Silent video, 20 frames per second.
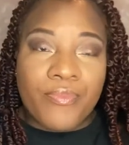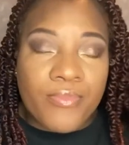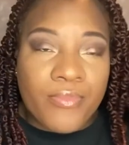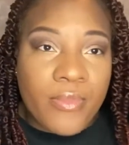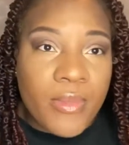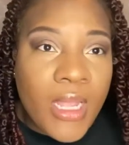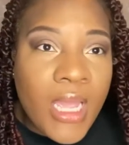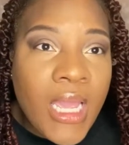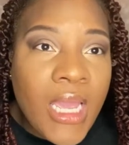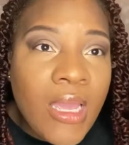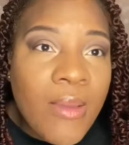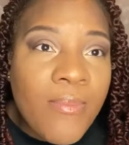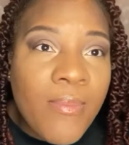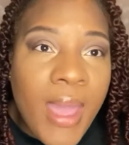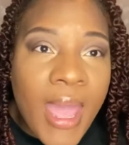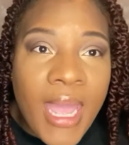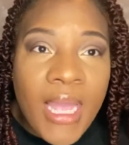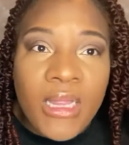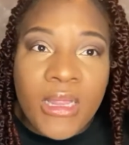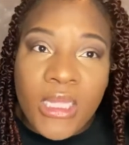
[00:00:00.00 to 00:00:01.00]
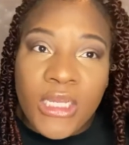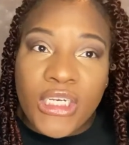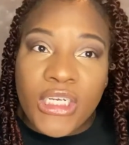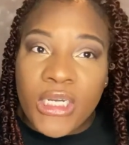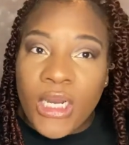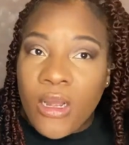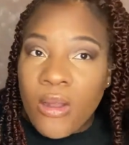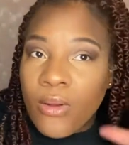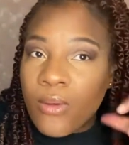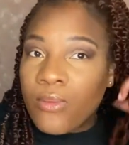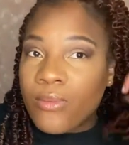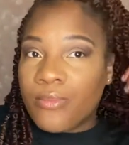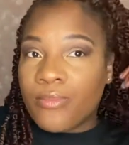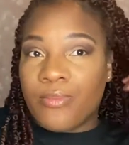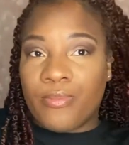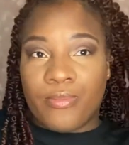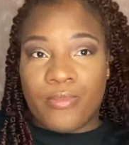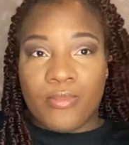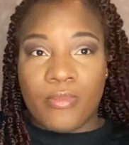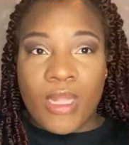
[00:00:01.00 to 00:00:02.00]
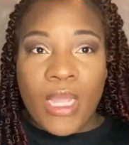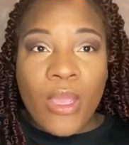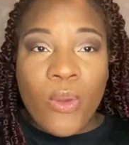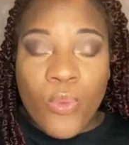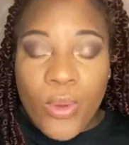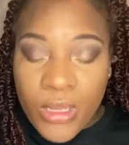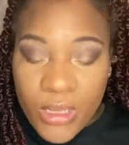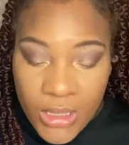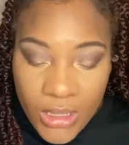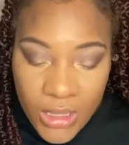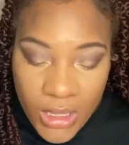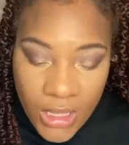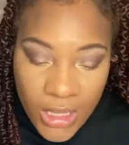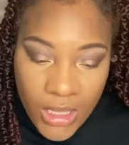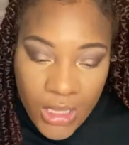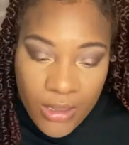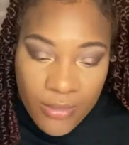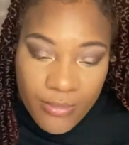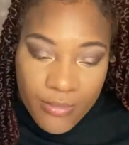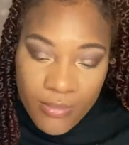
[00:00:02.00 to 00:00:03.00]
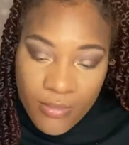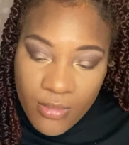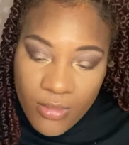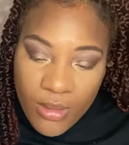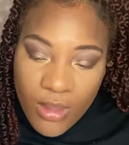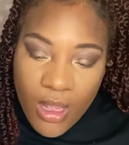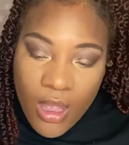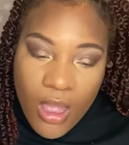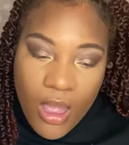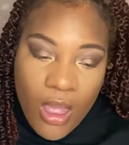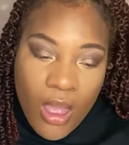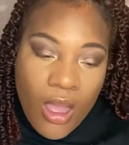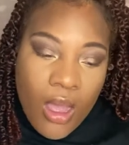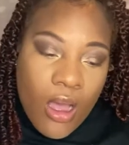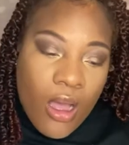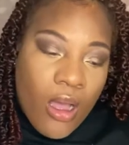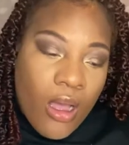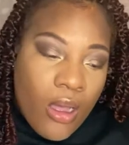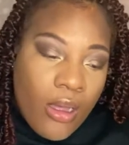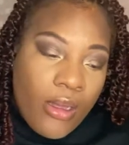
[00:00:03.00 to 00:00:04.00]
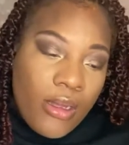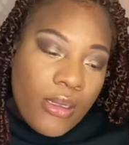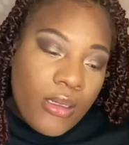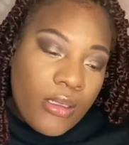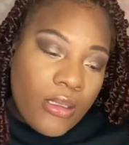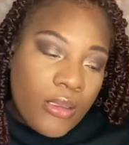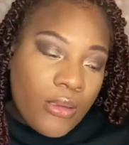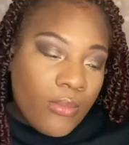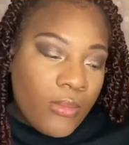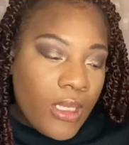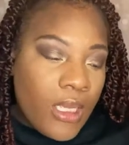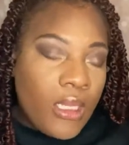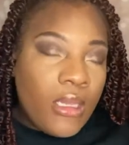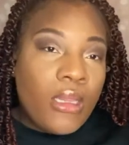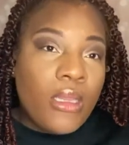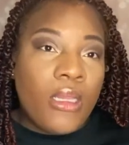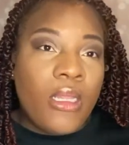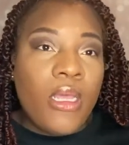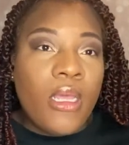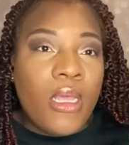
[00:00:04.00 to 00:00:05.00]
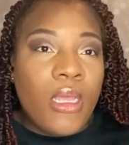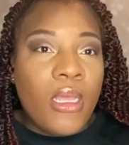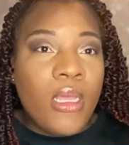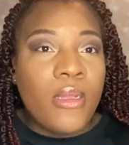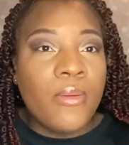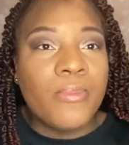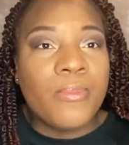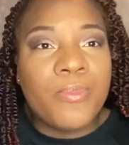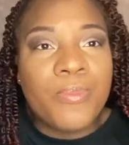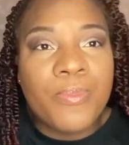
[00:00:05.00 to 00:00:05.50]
he made the show. He really did. And then